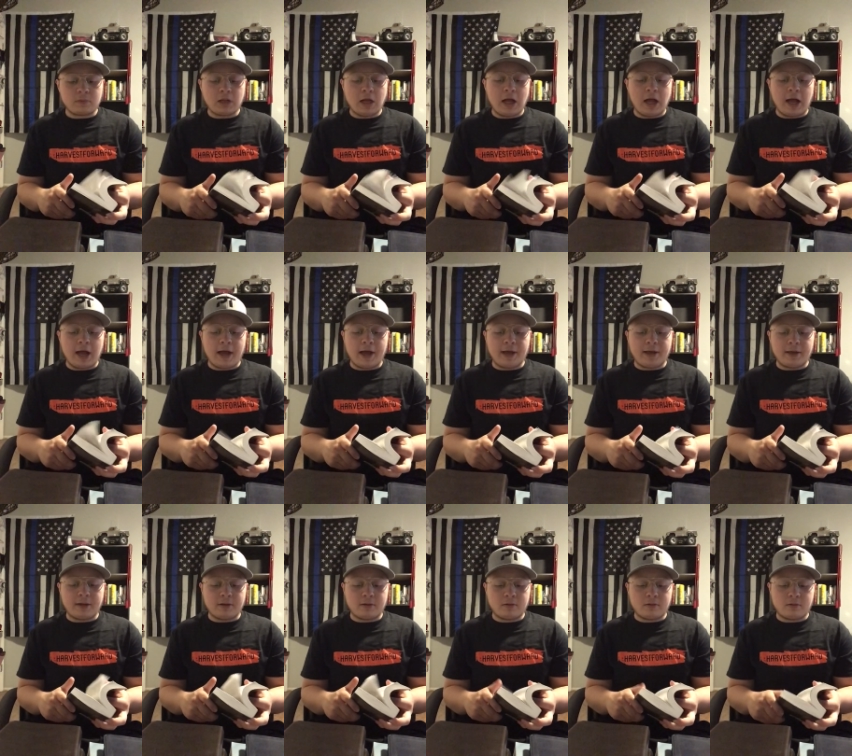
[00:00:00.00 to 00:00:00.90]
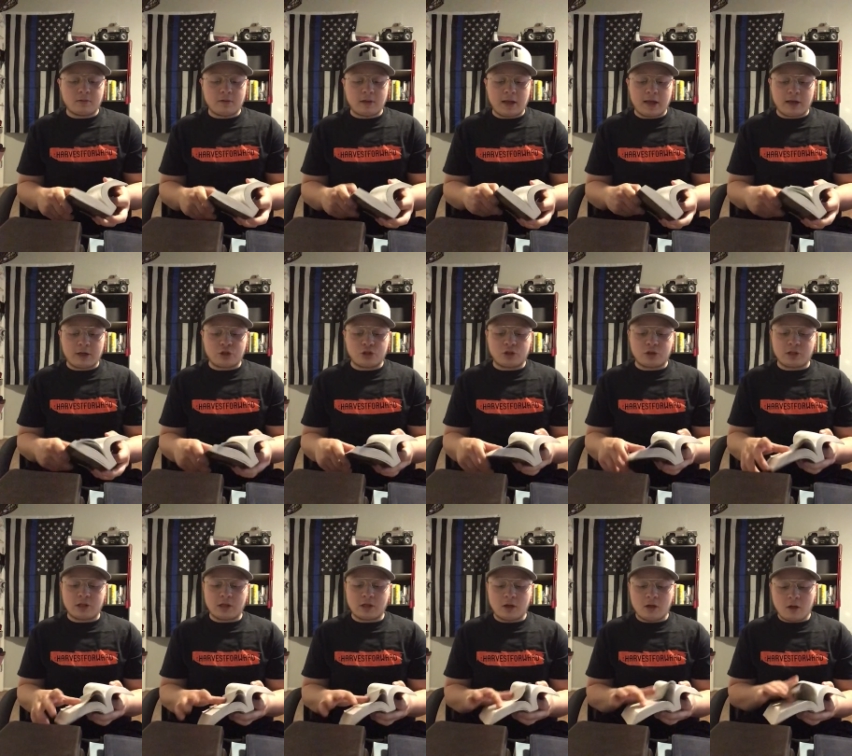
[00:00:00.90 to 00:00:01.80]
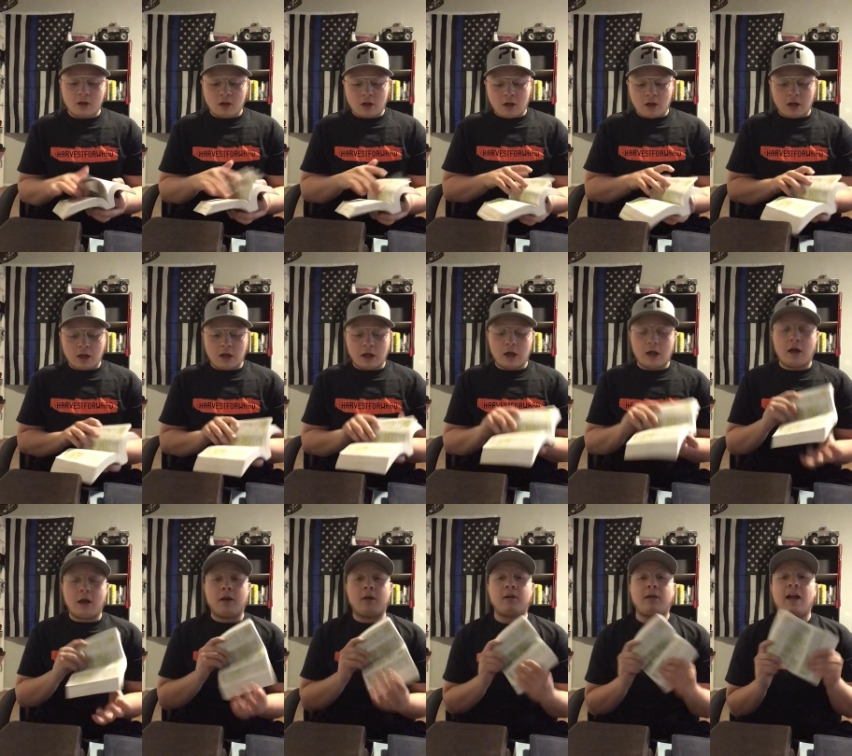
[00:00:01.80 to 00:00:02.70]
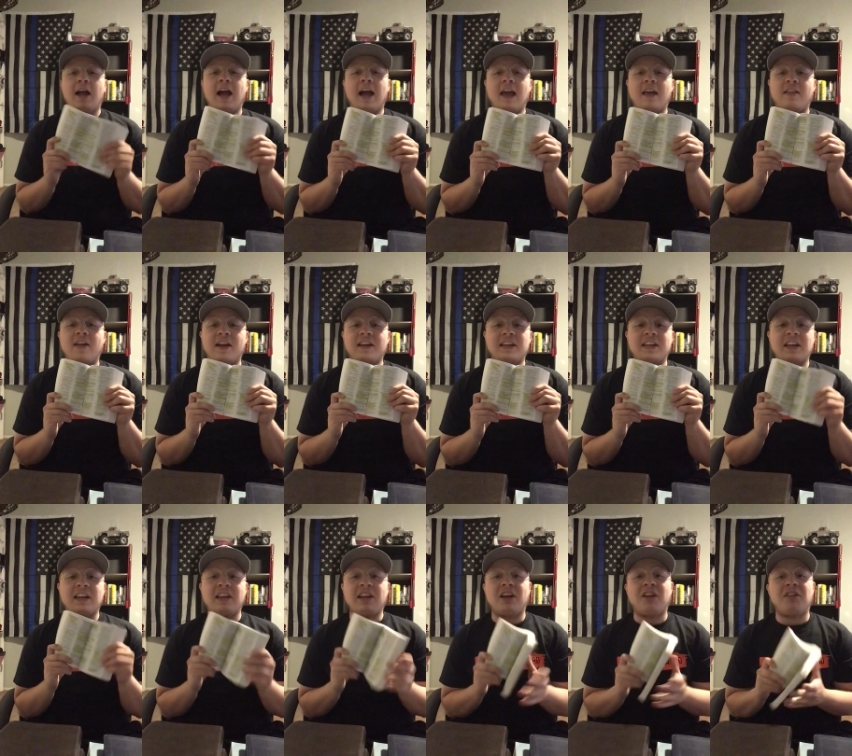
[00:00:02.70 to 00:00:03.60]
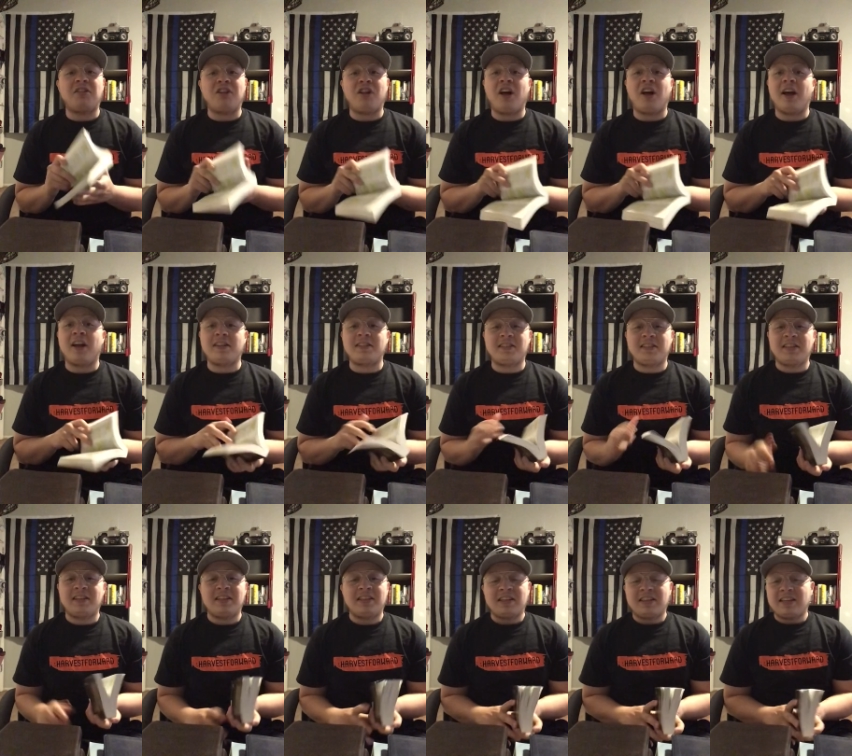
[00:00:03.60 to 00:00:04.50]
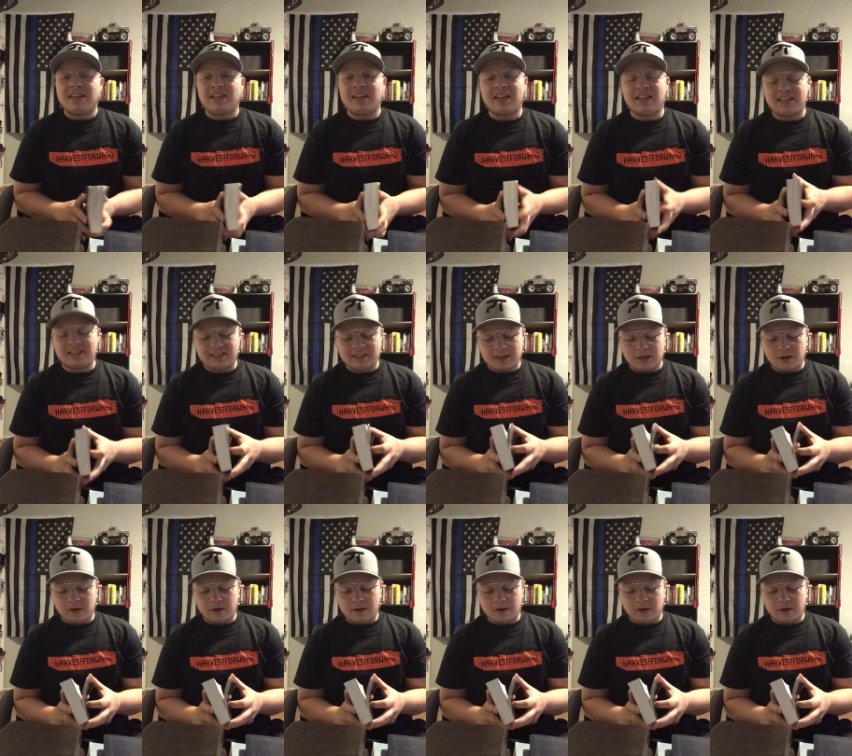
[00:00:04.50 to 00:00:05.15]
I actually highlighted it a lot. It's